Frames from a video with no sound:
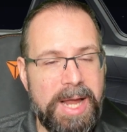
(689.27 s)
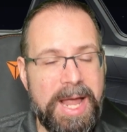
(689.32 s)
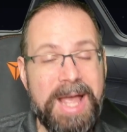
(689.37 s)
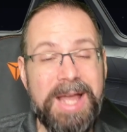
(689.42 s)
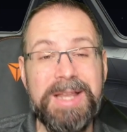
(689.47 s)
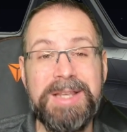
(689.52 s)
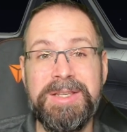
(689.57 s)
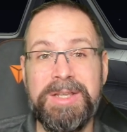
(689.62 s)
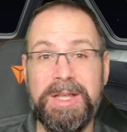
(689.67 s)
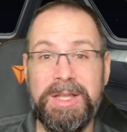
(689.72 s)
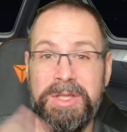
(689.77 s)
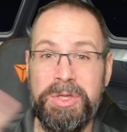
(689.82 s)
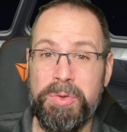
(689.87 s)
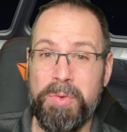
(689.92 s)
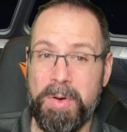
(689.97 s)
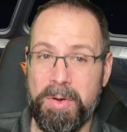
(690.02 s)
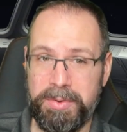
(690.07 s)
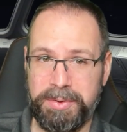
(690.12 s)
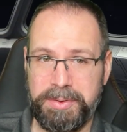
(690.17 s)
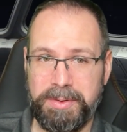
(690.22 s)
and
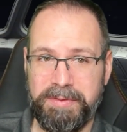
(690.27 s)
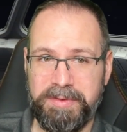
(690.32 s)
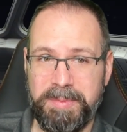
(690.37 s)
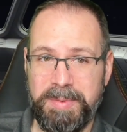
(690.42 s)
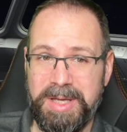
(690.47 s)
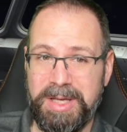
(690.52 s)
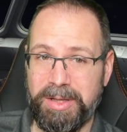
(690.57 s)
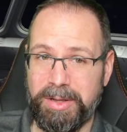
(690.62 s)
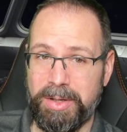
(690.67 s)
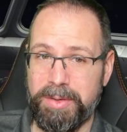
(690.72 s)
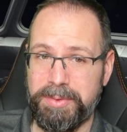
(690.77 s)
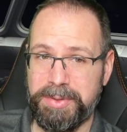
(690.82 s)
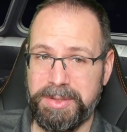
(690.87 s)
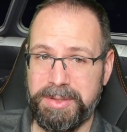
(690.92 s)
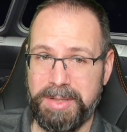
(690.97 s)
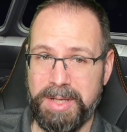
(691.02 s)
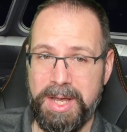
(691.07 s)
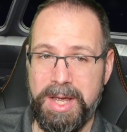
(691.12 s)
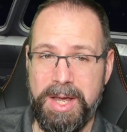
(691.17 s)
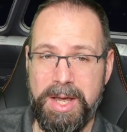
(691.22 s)
you also have to be
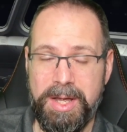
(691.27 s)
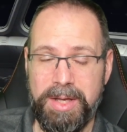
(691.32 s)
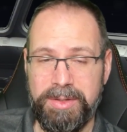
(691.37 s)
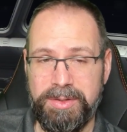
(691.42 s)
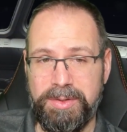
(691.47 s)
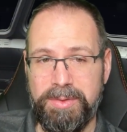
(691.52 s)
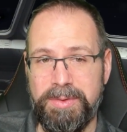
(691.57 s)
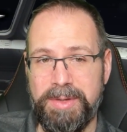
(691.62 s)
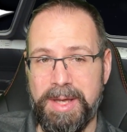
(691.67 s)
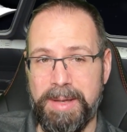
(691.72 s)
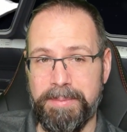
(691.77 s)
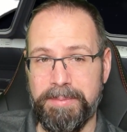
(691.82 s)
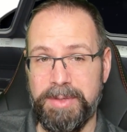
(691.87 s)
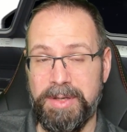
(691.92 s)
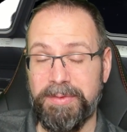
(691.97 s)
close to them.